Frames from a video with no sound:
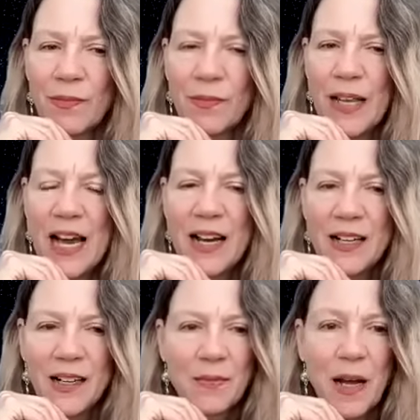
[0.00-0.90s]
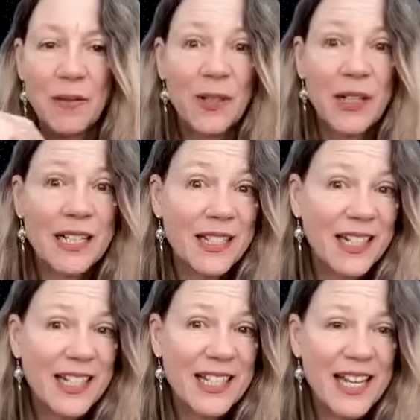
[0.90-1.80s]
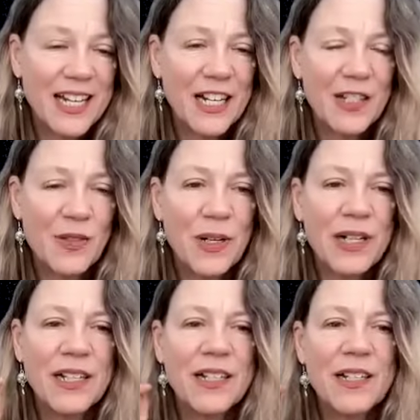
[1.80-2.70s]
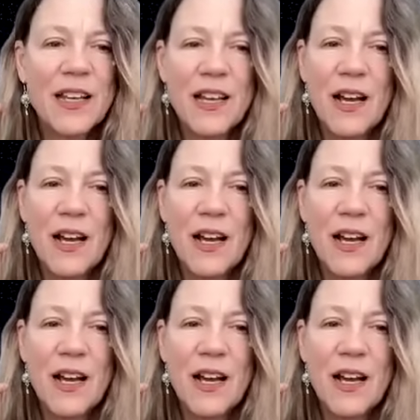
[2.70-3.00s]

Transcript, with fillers: Yeah, I'm, I'm, what else can I say? It is what it is.